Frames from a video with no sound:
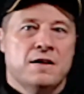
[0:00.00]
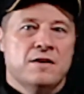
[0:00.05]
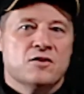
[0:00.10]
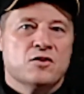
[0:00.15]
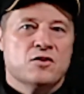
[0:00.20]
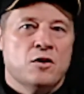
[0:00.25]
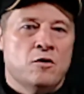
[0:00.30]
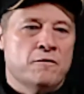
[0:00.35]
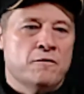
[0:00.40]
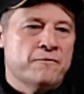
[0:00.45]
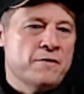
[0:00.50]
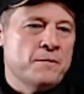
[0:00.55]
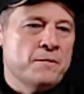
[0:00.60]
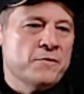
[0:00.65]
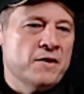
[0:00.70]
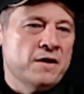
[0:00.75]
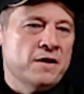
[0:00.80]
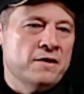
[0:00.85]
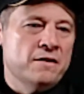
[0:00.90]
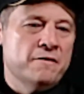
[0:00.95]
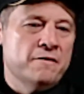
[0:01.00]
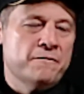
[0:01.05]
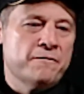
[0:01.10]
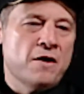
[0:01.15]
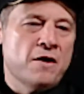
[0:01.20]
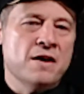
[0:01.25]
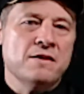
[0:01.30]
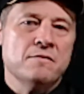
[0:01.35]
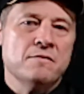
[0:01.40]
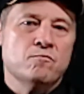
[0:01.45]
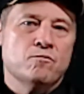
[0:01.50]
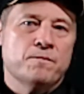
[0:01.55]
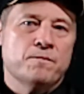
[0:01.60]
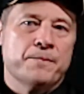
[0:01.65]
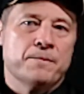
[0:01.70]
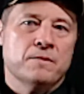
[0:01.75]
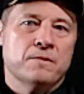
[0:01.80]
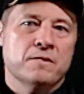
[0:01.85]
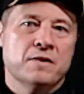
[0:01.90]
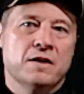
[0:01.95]
So from the front,
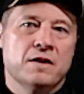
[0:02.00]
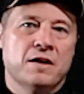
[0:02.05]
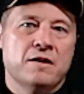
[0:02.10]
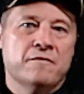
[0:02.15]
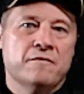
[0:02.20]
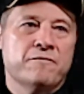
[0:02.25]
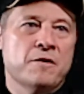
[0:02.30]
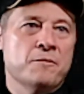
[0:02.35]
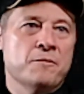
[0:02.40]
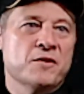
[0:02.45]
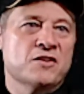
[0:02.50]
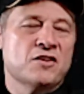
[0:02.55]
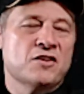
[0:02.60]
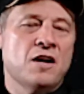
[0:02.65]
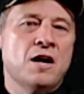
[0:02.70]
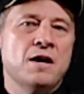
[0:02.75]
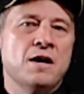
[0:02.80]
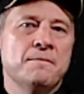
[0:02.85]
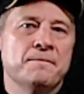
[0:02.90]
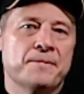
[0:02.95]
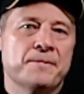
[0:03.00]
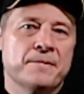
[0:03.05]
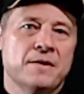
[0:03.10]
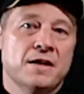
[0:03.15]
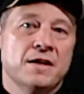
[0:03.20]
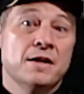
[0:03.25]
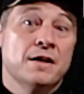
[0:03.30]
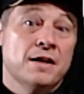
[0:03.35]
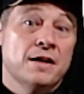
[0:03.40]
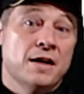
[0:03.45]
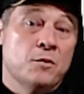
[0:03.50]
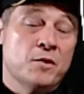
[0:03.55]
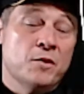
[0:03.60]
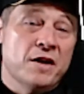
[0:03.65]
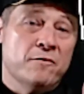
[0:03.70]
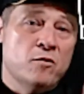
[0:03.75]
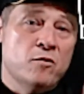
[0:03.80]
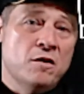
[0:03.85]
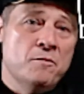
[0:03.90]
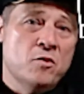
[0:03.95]
from the top, and we
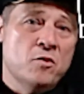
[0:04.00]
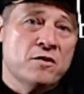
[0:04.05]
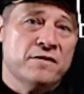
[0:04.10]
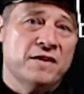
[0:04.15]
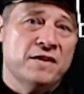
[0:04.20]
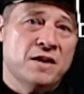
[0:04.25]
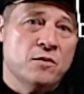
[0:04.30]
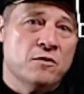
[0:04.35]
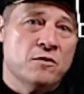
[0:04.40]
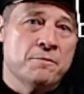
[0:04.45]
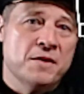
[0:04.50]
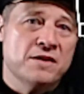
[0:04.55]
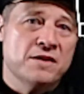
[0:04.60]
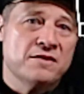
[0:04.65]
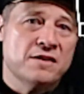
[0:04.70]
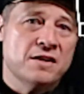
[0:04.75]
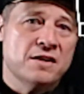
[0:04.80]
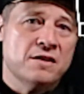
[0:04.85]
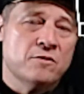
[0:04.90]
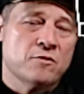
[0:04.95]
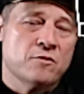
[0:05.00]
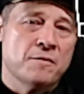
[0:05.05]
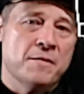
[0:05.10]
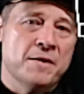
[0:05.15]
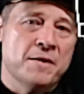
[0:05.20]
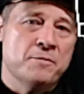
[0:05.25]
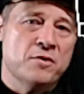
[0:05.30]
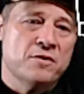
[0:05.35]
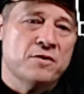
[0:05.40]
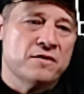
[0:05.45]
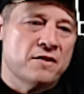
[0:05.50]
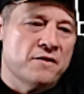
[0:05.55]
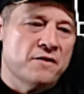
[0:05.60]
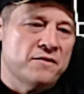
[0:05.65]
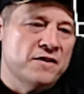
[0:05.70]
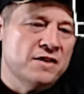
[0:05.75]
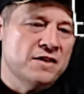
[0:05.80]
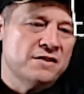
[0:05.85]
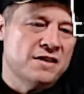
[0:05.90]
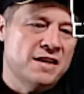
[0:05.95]
have one more thing we're missing. Remember
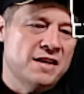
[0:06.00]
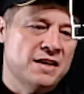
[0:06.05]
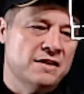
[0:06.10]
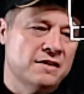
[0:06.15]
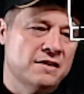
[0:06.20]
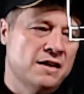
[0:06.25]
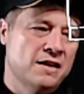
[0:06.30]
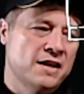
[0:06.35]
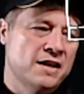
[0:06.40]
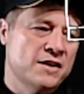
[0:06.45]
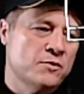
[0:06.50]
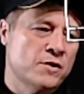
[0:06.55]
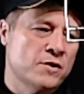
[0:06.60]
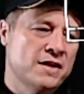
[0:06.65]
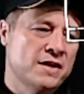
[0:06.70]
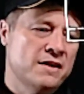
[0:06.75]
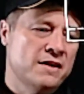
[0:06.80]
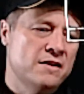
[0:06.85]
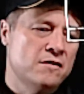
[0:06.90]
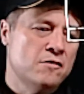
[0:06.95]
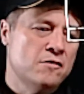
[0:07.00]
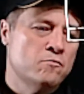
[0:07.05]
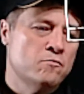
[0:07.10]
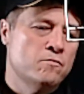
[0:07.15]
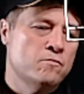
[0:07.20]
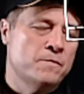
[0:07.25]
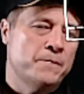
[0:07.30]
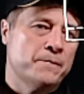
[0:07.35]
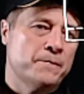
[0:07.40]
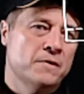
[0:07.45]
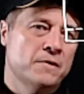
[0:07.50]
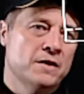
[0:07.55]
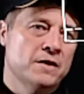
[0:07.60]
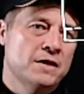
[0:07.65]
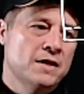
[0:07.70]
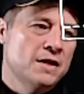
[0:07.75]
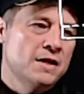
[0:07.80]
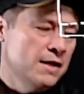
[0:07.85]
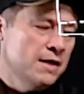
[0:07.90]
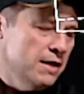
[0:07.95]
this hidden line right here?
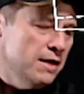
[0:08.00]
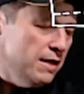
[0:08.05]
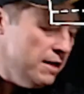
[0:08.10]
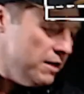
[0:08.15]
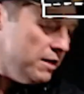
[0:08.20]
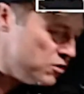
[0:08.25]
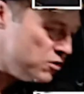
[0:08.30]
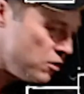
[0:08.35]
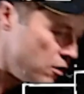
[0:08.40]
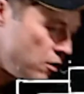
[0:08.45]
It's